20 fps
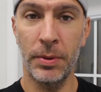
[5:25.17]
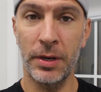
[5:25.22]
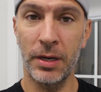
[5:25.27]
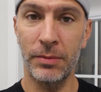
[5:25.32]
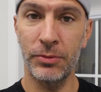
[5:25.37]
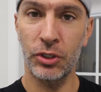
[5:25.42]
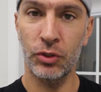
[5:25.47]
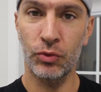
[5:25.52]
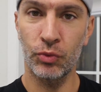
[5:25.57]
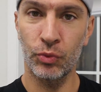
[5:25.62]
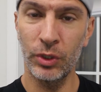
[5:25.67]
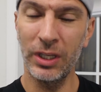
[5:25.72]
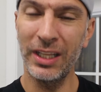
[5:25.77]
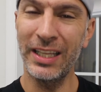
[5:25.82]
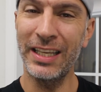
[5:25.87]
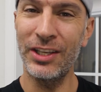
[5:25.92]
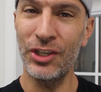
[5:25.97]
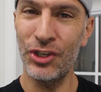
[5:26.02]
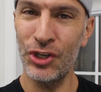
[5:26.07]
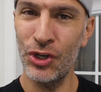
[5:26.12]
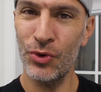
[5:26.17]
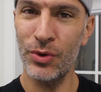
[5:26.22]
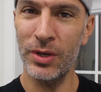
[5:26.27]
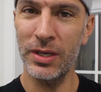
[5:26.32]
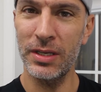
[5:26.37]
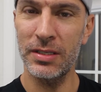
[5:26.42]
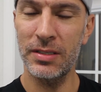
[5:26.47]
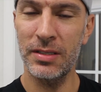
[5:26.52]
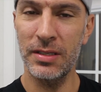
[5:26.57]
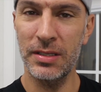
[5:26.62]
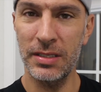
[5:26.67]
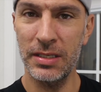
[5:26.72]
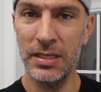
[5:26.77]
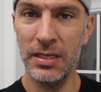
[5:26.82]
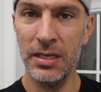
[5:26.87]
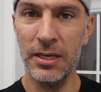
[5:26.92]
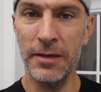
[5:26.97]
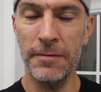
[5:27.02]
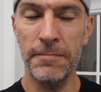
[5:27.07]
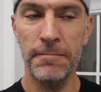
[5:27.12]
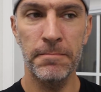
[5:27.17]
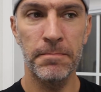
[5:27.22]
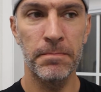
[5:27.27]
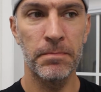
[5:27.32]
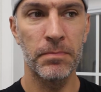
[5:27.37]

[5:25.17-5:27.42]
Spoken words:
But I'm just really curious to see